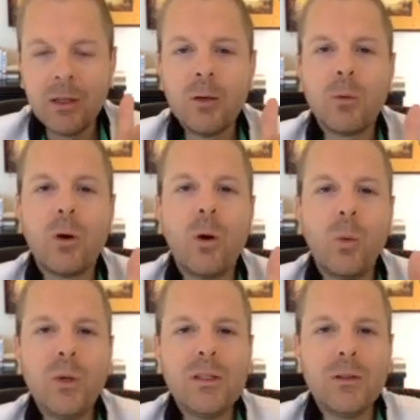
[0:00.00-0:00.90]
We're
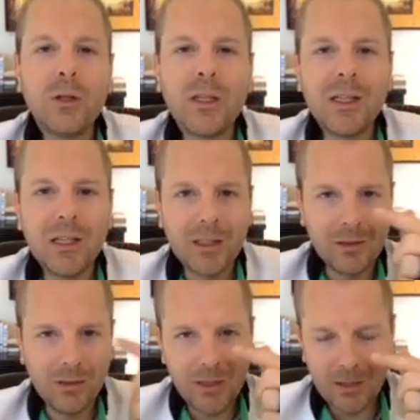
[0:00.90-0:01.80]
always looking
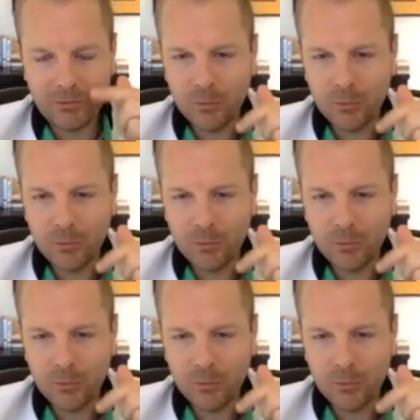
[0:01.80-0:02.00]
left.